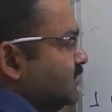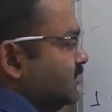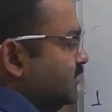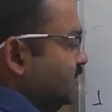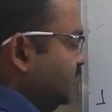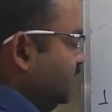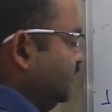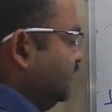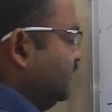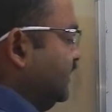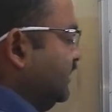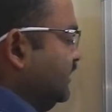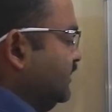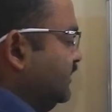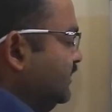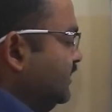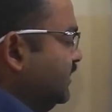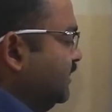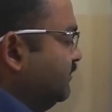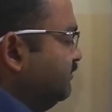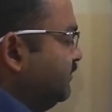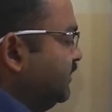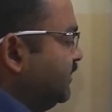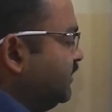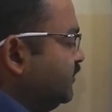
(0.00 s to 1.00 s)
okay
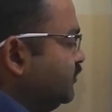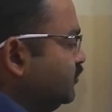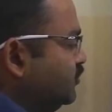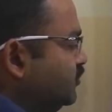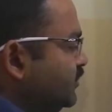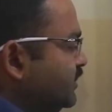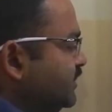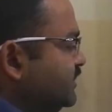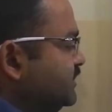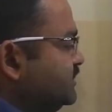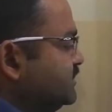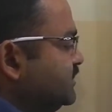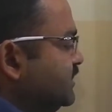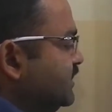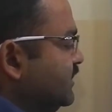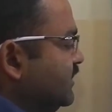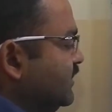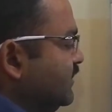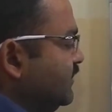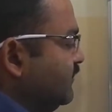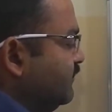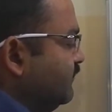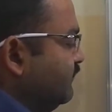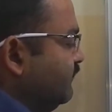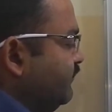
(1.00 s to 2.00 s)
number two is
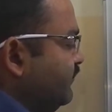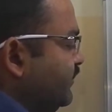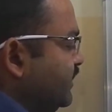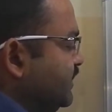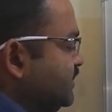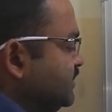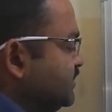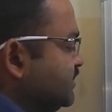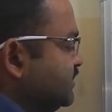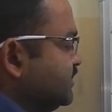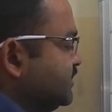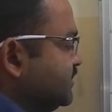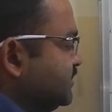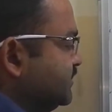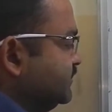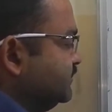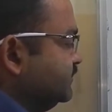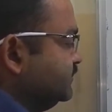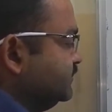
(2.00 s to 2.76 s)
which